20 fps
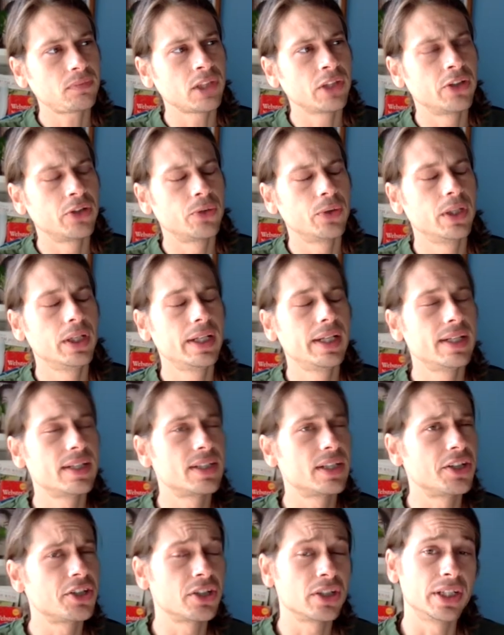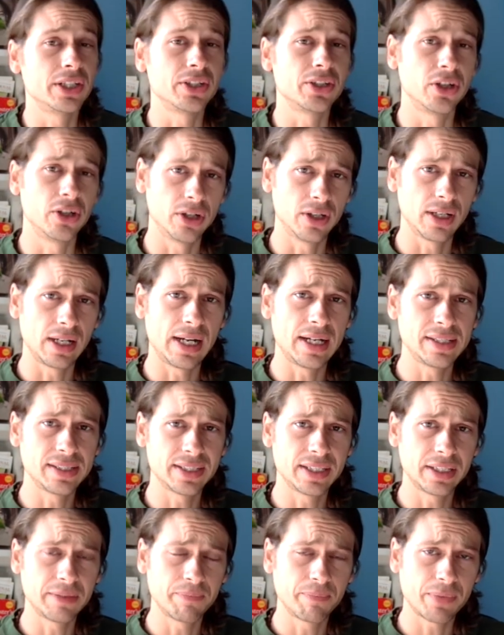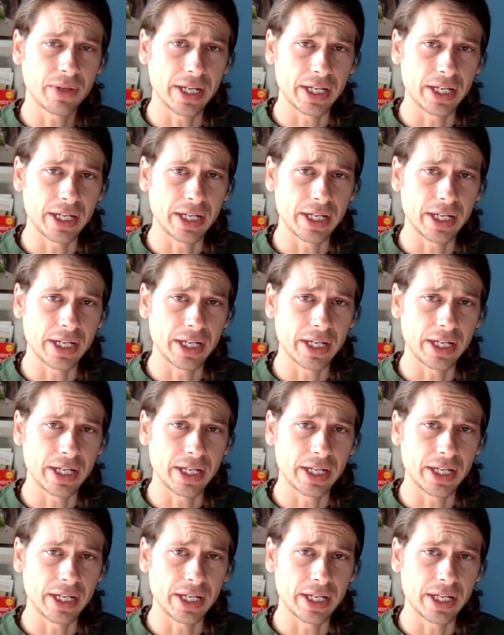there really is such an internalizing,